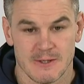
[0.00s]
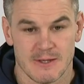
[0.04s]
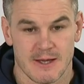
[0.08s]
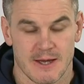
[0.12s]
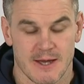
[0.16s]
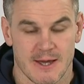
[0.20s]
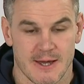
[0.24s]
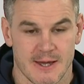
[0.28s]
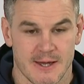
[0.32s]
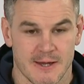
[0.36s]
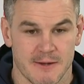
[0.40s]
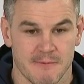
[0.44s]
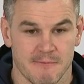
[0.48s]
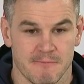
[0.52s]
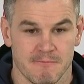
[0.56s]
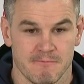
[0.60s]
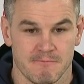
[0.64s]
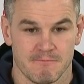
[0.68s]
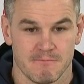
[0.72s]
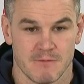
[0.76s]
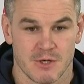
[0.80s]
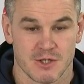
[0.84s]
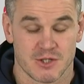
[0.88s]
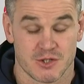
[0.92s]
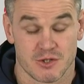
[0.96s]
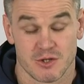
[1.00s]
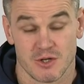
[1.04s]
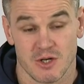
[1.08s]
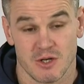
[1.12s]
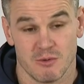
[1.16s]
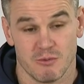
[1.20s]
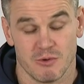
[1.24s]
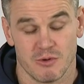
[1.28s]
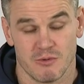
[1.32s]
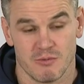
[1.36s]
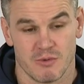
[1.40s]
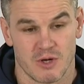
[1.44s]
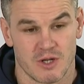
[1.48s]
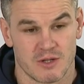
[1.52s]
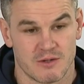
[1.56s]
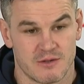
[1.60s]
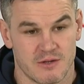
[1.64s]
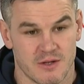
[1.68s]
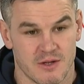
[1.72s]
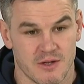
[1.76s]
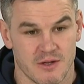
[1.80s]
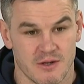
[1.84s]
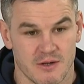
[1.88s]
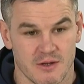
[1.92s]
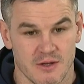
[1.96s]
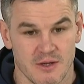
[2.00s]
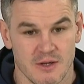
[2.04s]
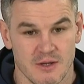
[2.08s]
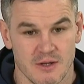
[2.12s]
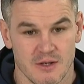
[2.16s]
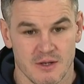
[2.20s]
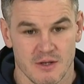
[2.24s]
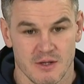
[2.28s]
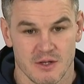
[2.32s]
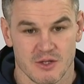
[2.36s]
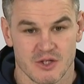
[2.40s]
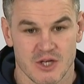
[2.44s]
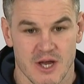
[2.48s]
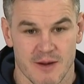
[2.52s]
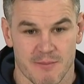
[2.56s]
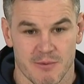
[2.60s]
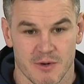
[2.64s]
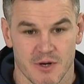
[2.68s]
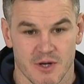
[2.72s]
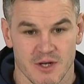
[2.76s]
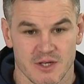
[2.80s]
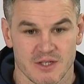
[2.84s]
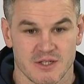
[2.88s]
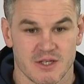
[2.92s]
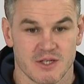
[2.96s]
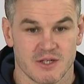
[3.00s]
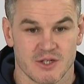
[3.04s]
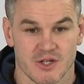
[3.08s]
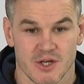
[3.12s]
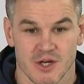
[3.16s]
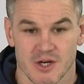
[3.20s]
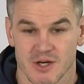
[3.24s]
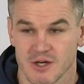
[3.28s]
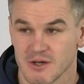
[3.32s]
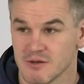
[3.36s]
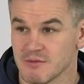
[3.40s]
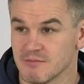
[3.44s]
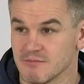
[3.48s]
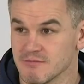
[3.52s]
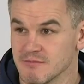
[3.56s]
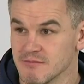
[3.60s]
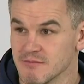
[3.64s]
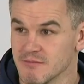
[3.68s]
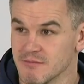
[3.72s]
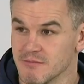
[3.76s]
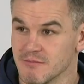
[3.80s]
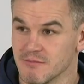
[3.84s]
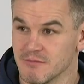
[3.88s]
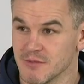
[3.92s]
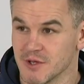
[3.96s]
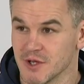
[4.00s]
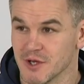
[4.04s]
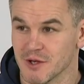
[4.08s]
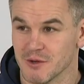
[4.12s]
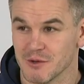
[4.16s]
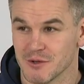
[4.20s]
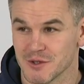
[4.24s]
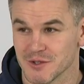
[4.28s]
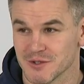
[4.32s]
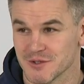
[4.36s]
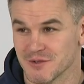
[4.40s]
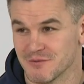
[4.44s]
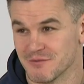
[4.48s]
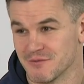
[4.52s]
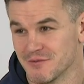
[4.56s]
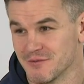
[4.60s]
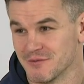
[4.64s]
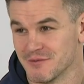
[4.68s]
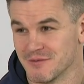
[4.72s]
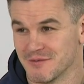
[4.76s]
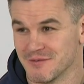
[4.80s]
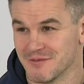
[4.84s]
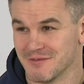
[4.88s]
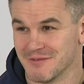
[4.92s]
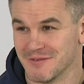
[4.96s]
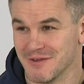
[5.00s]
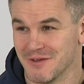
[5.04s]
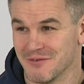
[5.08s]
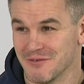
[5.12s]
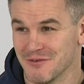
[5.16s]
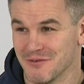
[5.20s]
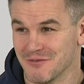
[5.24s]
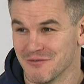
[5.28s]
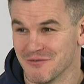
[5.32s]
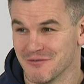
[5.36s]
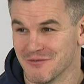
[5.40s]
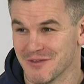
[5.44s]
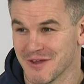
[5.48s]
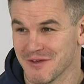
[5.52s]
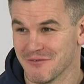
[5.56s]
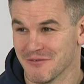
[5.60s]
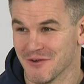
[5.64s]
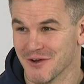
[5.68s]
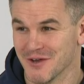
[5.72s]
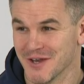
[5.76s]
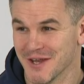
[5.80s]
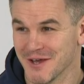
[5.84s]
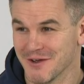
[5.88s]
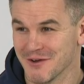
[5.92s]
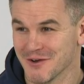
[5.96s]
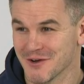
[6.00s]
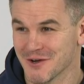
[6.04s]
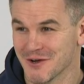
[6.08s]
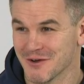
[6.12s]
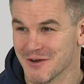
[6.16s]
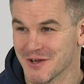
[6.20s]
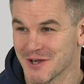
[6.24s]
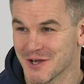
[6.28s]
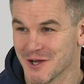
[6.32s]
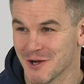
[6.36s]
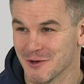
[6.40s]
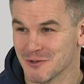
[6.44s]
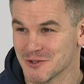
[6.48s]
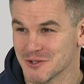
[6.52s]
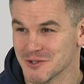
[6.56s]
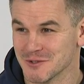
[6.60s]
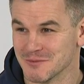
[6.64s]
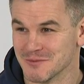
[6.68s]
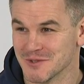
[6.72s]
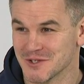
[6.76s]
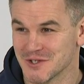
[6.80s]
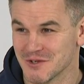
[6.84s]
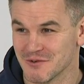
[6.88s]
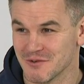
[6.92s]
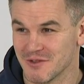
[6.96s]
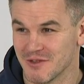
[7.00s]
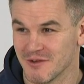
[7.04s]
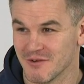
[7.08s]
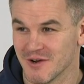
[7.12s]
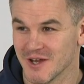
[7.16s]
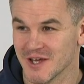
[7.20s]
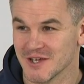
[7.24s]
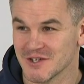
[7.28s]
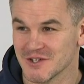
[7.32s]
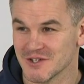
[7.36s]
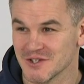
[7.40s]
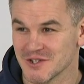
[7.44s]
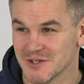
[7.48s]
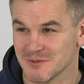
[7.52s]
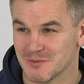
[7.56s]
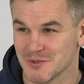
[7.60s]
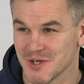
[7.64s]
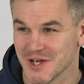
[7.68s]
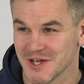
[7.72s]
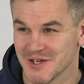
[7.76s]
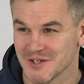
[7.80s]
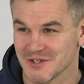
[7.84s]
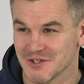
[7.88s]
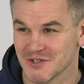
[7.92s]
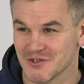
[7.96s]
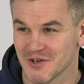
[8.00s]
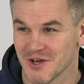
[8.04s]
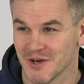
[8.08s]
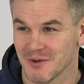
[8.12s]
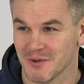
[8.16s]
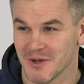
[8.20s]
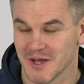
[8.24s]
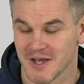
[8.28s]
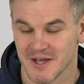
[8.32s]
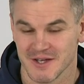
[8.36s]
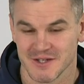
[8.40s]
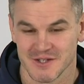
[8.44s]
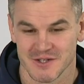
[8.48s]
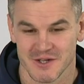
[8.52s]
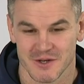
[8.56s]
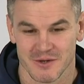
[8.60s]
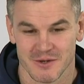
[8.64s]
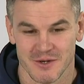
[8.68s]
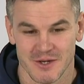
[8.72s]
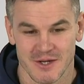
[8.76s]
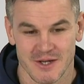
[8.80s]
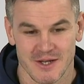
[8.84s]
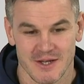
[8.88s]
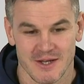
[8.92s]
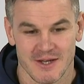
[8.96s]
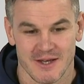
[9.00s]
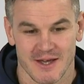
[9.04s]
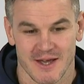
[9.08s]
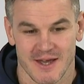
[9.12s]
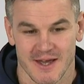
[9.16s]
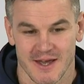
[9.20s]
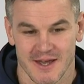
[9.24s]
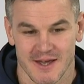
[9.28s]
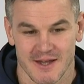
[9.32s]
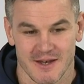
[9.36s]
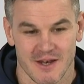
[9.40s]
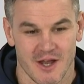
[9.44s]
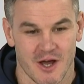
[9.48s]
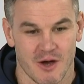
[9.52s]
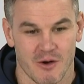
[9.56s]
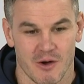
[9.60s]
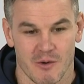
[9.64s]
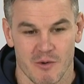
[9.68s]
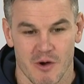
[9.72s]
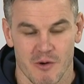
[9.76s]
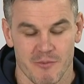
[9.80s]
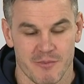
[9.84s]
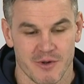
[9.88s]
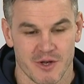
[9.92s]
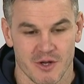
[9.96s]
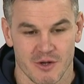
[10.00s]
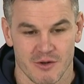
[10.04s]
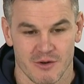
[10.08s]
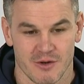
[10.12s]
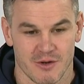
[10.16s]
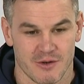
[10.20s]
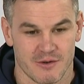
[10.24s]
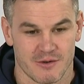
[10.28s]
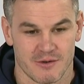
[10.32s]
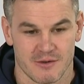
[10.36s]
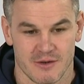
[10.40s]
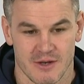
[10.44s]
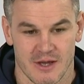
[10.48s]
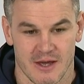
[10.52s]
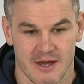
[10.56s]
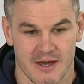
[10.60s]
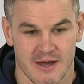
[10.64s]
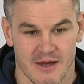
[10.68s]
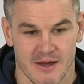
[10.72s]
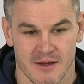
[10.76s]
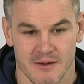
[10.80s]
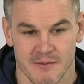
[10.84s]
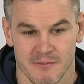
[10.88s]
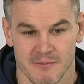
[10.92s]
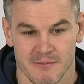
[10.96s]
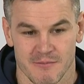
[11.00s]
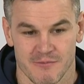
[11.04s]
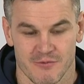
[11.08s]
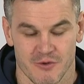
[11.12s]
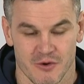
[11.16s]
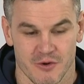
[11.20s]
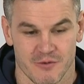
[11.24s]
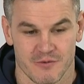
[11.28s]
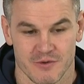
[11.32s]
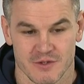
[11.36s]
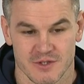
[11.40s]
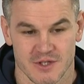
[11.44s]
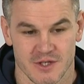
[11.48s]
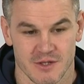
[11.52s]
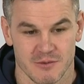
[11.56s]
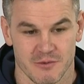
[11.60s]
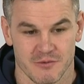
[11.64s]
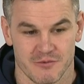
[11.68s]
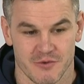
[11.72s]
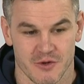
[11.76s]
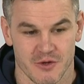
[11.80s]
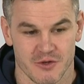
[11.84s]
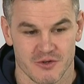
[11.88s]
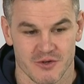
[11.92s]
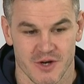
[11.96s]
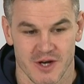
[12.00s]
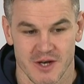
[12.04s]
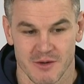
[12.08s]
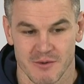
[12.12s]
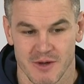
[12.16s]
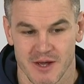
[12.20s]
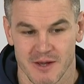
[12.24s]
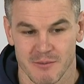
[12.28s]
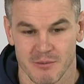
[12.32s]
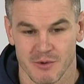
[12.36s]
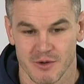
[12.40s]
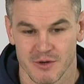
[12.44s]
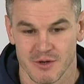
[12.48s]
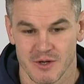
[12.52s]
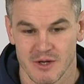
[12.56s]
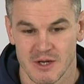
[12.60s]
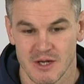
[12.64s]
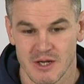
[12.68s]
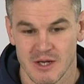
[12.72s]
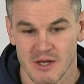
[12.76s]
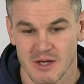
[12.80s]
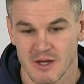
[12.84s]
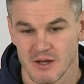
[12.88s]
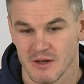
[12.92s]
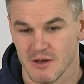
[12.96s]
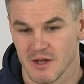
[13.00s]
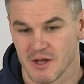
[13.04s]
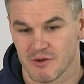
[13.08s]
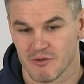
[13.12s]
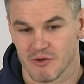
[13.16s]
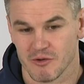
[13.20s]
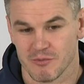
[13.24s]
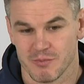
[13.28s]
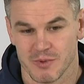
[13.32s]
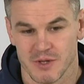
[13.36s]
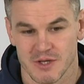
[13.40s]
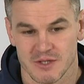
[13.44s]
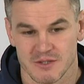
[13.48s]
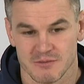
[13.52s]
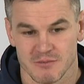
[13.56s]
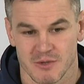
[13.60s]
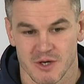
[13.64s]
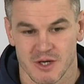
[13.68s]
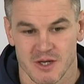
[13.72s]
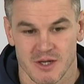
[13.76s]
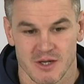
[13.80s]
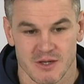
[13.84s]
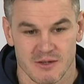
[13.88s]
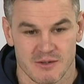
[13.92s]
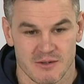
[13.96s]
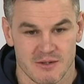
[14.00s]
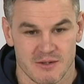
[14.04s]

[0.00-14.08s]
um, I certainly wouldn't want to jeopardize this year, you know, because if if you, they find out you're going in coaching them, the relationship changes straight away. So uh, no, I won't be doing it um, for the foreseeable future anyway. But like rugby is my